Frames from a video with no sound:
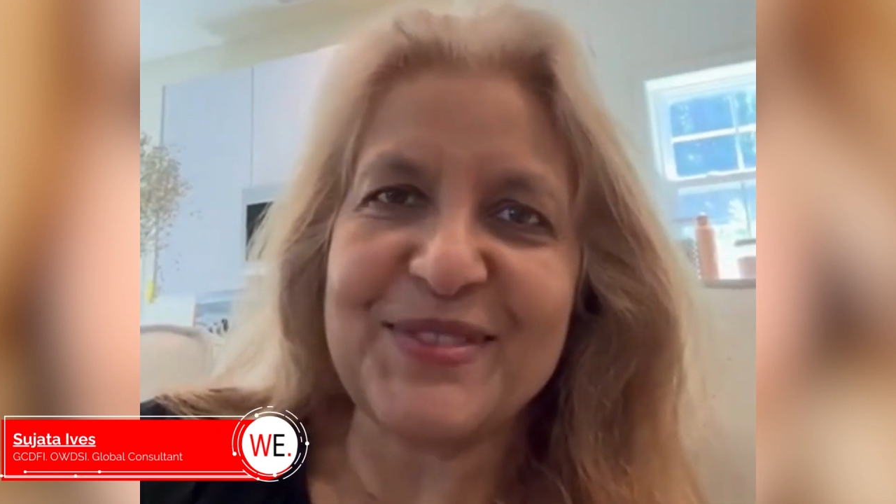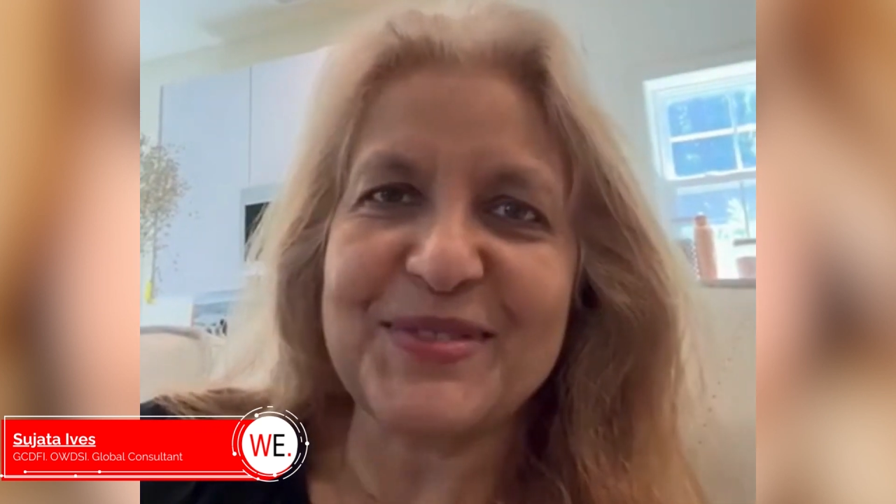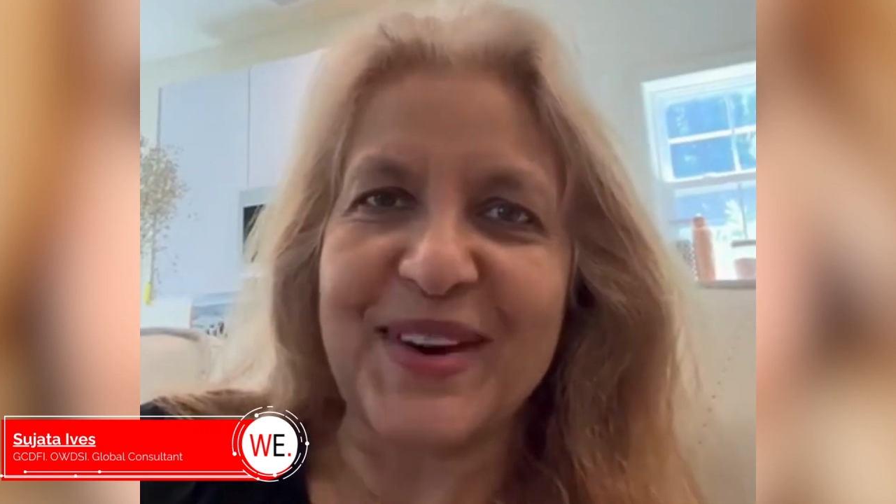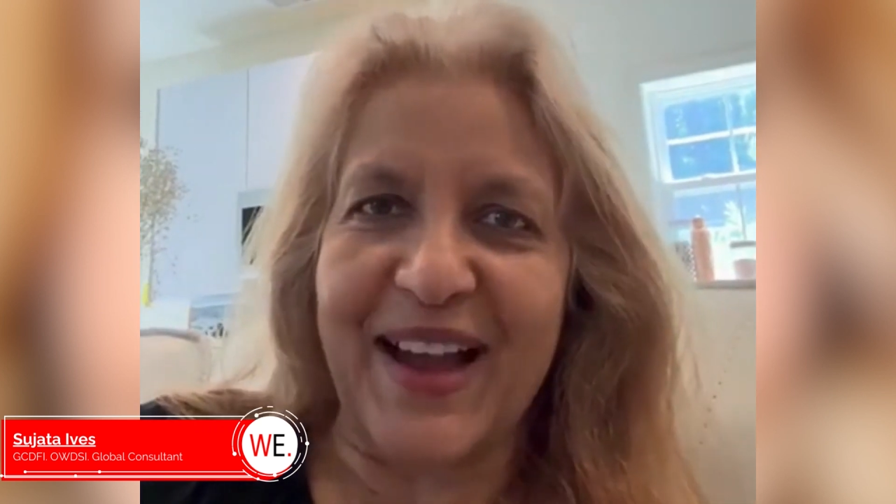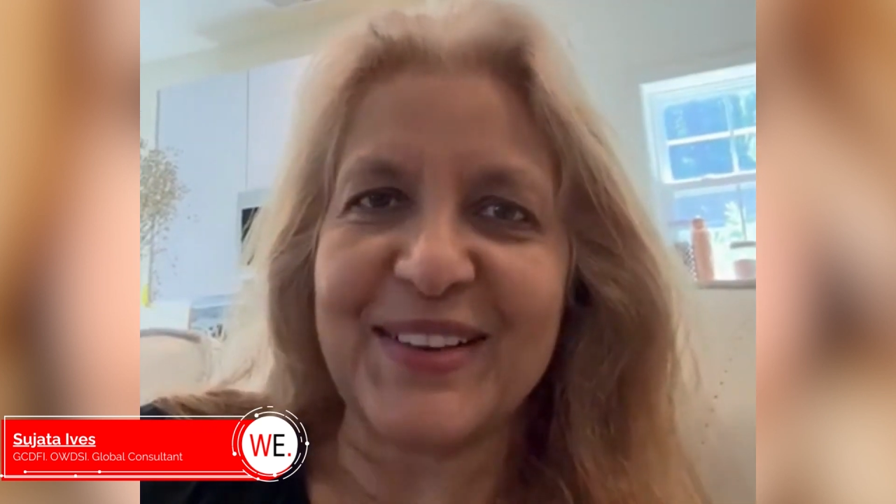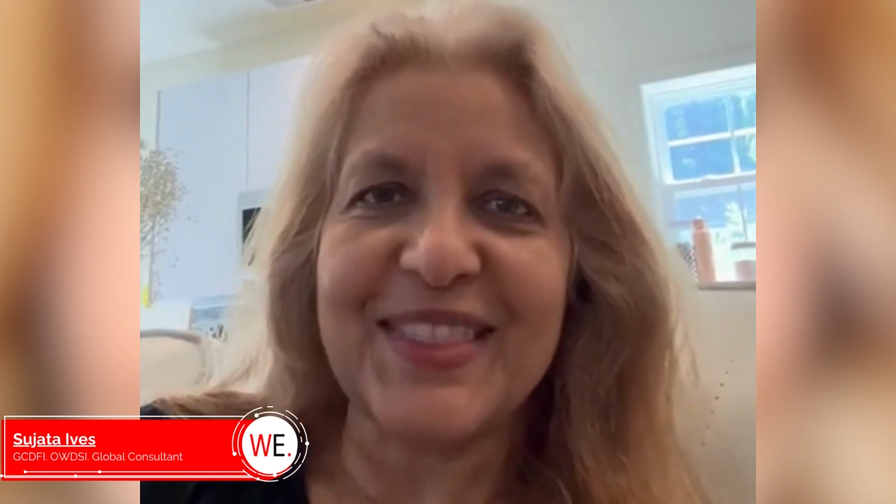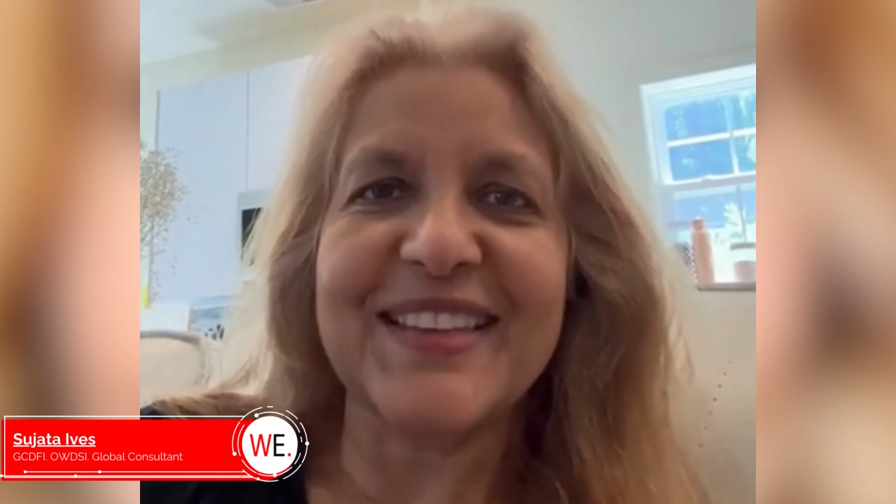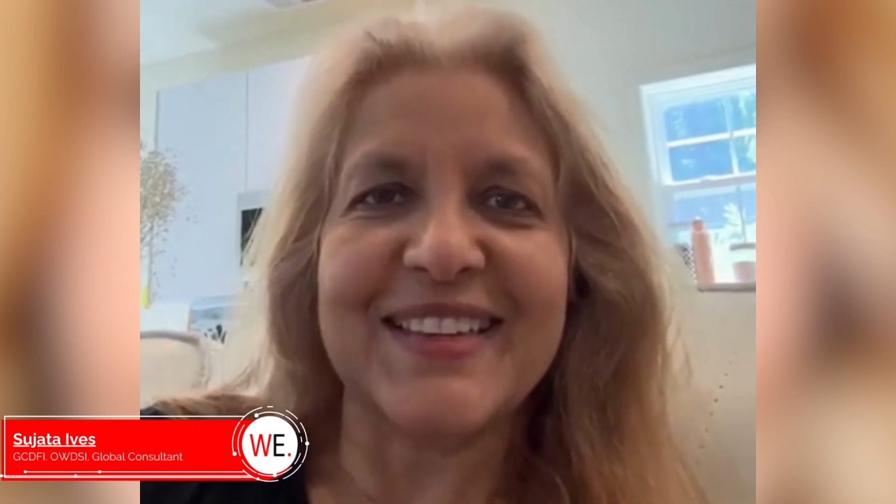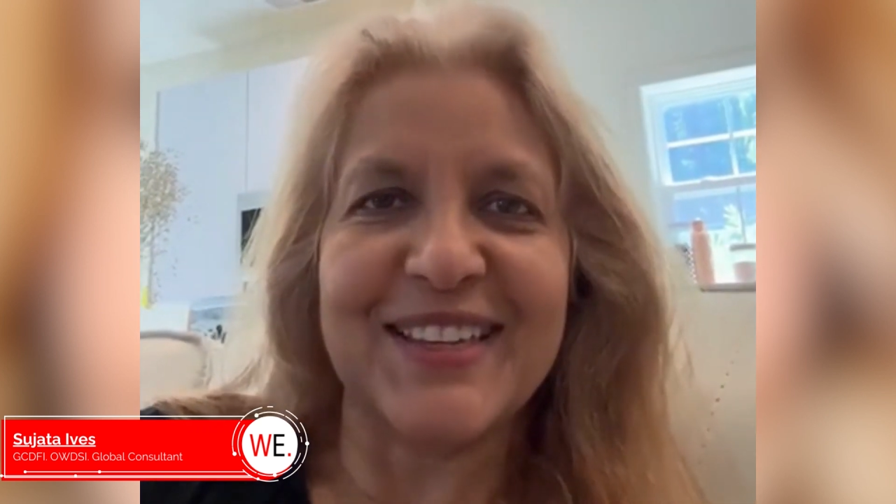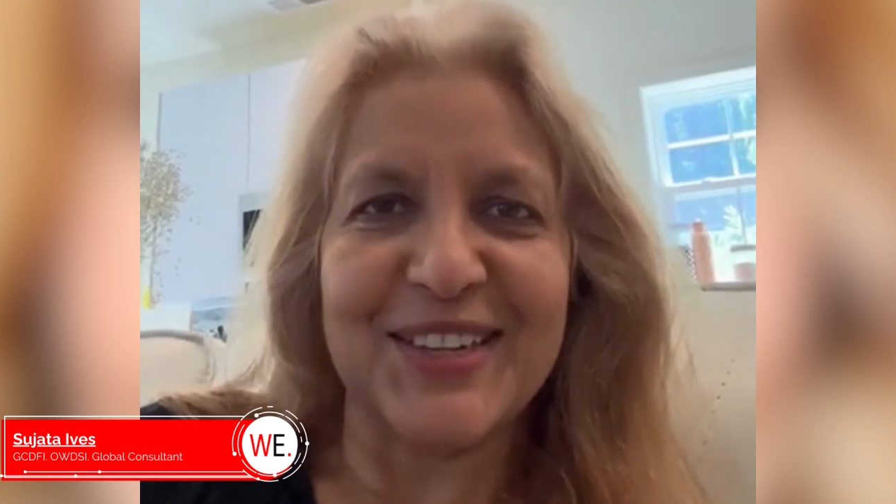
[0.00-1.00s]
throughout
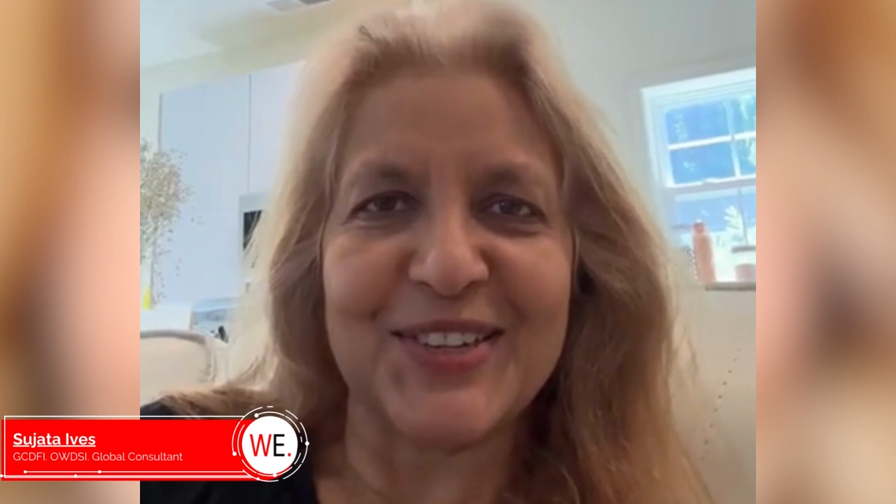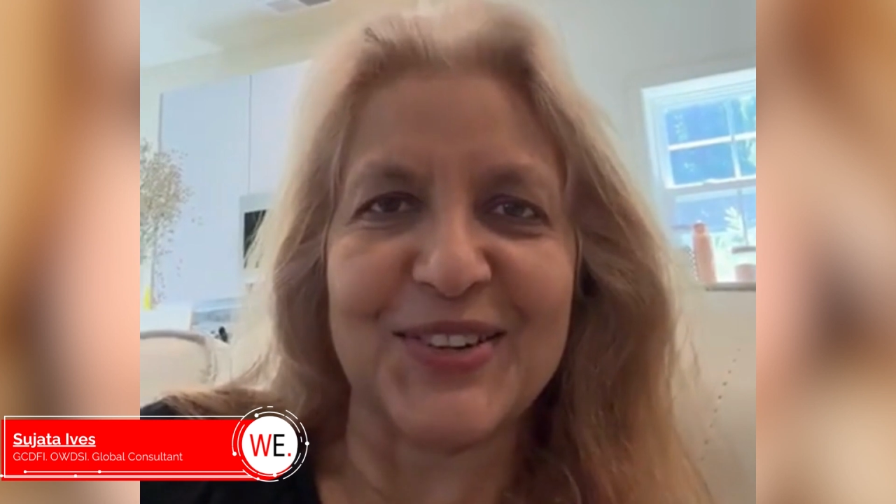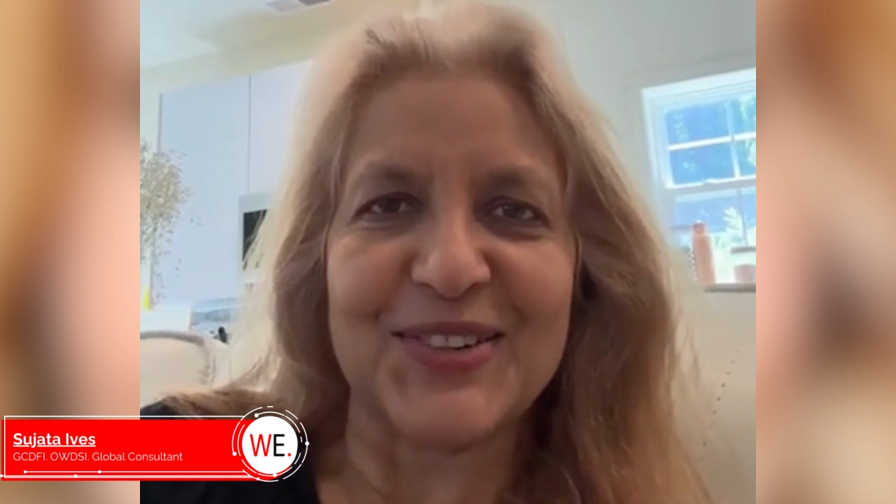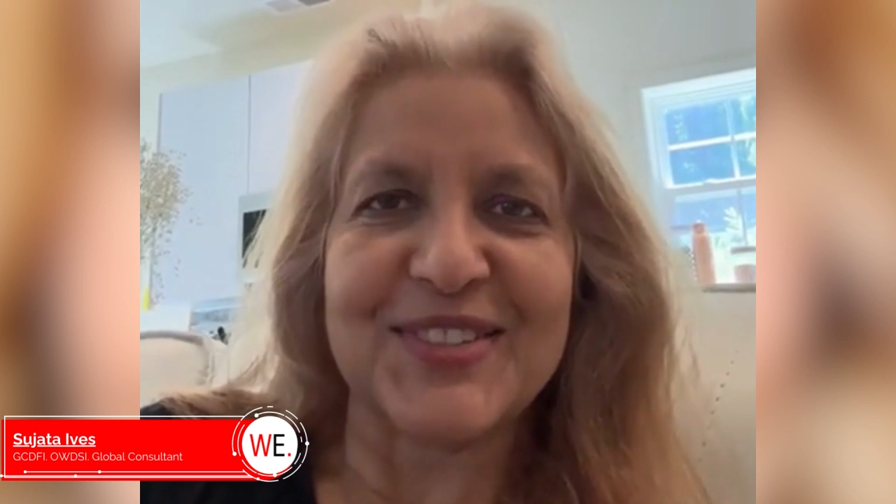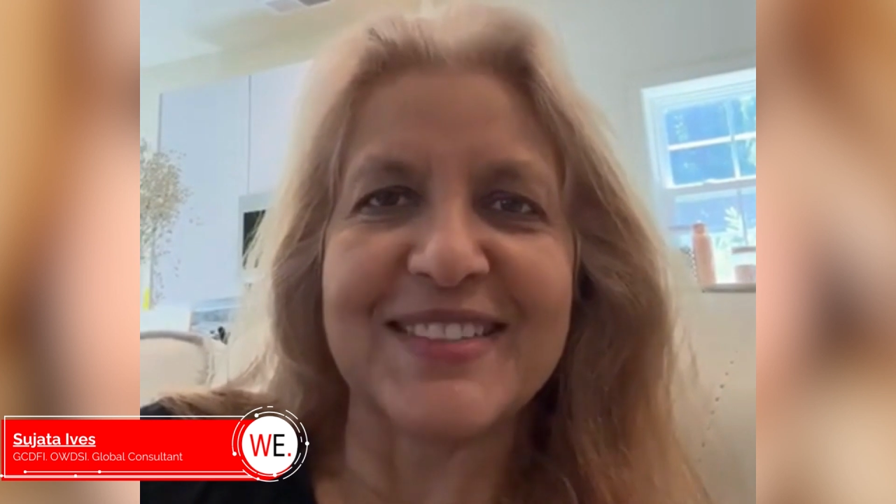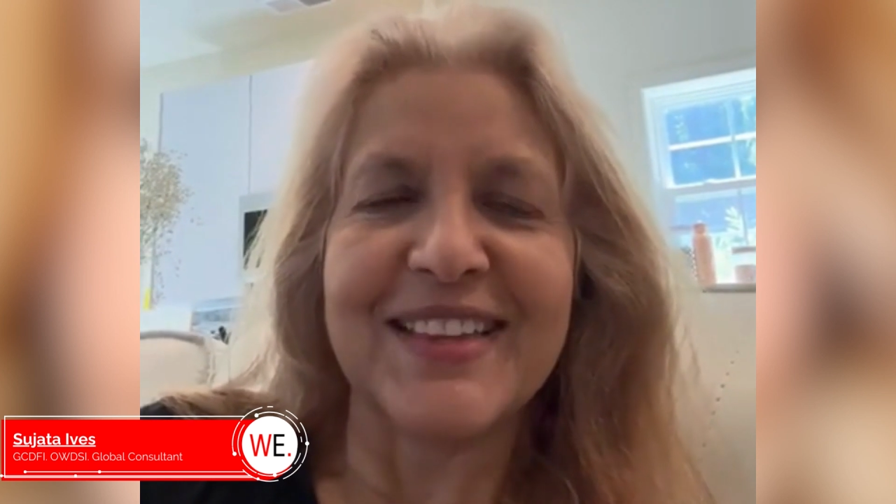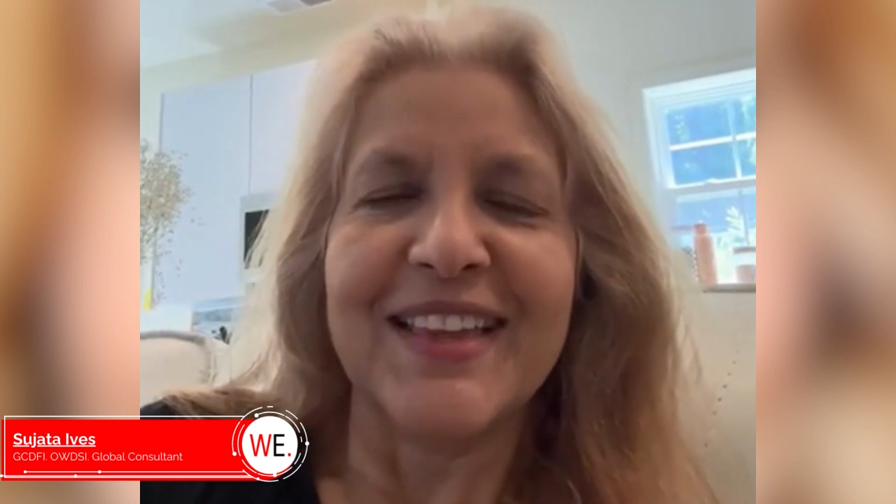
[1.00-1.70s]
the years